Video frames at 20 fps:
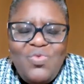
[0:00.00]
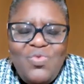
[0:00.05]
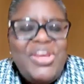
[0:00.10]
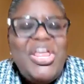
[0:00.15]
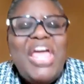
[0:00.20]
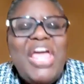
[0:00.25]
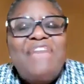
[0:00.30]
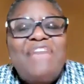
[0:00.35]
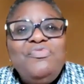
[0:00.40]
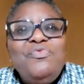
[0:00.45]

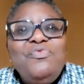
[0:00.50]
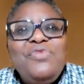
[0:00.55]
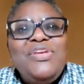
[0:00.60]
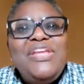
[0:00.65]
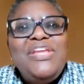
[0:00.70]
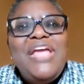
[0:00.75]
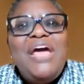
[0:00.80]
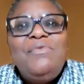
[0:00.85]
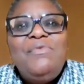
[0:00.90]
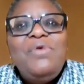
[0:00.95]
when
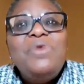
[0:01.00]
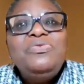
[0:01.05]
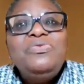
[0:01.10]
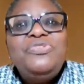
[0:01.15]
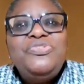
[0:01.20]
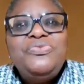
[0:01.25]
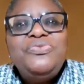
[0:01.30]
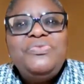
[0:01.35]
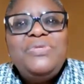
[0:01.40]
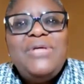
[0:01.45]
everyone
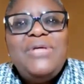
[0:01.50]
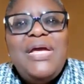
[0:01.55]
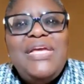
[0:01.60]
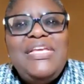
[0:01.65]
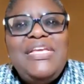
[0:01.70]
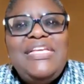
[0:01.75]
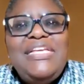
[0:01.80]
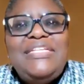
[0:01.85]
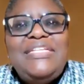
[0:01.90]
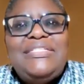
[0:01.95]
around you
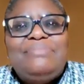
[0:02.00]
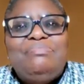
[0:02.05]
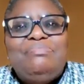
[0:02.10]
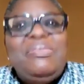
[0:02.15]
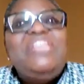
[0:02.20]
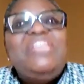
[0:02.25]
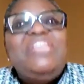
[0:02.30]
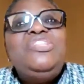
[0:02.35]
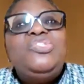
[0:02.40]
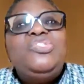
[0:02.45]
is
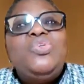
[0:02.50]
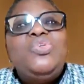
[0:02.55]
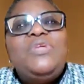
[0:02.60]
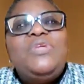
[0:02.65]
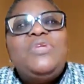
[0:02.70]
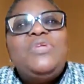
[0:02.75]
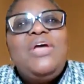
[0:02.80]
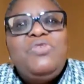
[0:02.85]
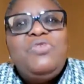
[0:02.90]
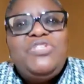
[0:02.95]
being
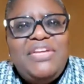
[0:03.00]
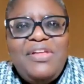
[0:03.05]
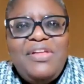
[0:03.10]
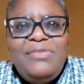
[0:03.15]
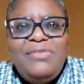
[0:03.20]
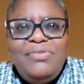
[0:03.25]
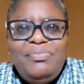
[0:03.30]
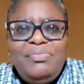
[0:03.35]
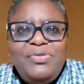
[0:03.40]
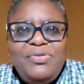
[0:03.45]
told how they're
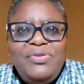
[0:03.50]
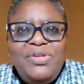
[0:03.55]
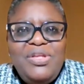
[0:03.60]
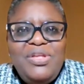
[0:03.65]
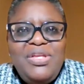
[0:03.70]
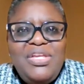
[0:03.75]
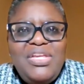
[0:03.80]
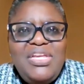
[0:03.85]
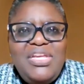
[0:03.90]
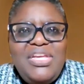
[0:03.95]
valuable,
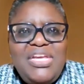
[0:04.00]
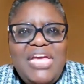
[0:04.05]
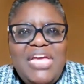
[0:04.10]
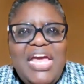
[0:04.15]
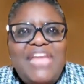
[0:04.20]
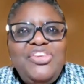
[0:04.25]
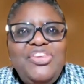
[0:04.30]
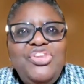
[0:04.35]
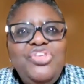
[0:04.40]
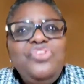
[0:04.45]

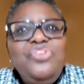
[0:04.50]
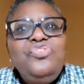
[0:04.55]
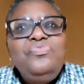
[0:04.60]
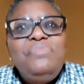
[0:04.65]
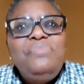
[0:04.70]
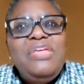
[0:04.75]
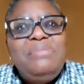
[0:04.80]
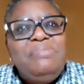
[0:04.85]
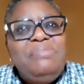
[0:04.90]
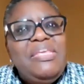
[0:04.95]
and
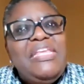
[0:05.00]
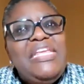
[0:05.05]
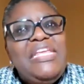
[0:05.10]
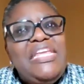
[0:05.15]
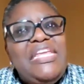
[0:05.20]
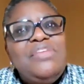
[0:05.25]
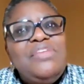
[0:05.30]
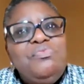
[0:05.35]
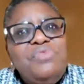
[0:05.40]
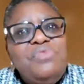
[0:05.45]
you may
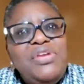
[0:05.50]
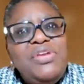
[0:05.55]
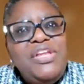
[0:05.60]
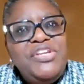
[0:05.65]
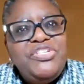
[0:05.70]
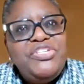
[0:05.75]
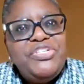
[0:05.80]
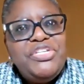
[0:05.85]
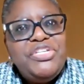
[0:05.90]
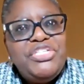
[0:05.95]
be in a
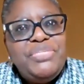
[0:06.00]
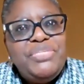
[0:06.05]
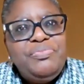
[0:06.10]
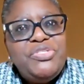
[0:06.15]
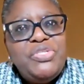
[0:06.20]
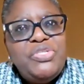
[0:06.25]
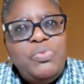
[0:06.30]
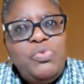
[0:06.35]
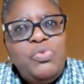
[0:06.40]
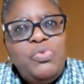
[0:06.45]
relationship
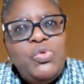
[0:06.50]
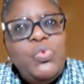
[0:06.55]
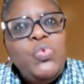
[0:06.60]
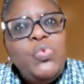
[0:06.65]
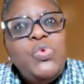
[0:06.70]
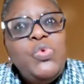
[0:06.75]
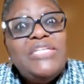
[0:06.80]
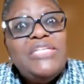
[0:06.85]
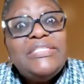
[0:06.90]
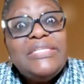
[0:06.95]
with someone
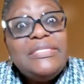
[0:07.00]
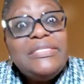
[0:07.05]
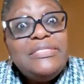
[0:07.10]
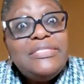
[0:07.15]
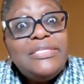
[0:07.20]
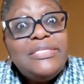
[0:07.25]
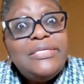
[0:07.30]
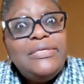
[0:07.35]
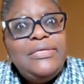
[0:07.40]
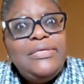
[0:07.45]
who
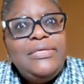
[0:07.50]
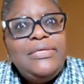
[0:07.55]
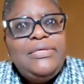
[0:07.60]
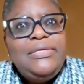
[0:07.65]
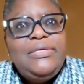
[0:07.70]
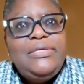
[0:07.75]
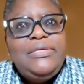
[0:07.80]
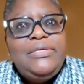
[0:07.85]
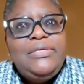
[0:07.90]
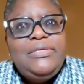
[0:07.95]
isn't
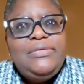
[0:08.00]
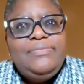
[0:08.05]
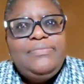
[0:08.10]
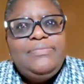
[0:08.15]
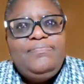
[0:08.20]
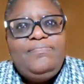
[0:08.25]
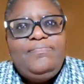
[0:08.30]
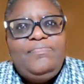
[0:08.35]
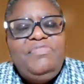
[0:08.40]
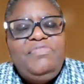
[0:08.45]

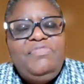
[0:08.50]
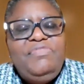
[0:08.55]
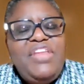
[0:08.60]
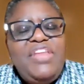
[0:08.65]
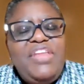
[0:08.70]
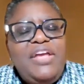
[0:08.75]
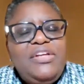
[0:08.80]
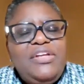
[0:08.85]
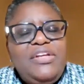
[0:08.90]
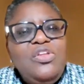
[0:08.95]
even
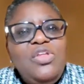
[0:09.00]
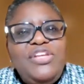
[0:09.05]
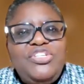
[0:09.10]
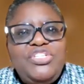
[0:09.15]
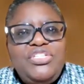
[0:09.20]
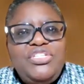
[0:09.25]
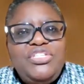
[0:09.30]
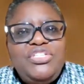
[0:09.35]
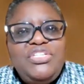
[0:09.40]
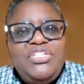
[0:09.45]

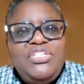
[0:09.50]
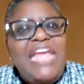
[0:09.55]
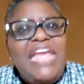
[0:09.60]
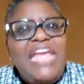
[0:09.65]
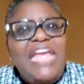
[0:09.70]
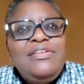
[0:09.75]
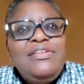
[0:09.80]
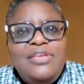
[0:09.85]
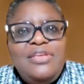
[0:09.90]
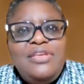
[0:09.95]
acknowledging
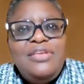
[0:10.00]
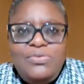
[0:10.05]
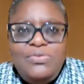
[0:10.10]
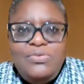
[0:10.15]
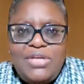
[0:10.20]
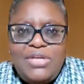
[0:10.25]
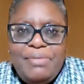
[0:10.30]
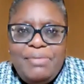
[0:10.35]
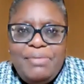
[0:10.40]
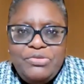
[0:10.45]
anything
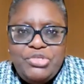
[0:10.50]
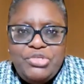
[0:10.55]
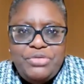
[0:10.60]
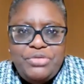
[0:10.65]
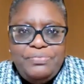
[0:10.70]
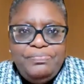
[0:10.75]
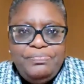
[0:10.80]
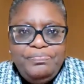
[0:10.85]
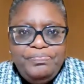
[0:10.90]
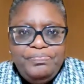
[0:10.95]
good
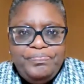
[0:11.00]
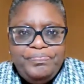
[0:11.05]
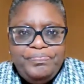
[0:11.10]
about you,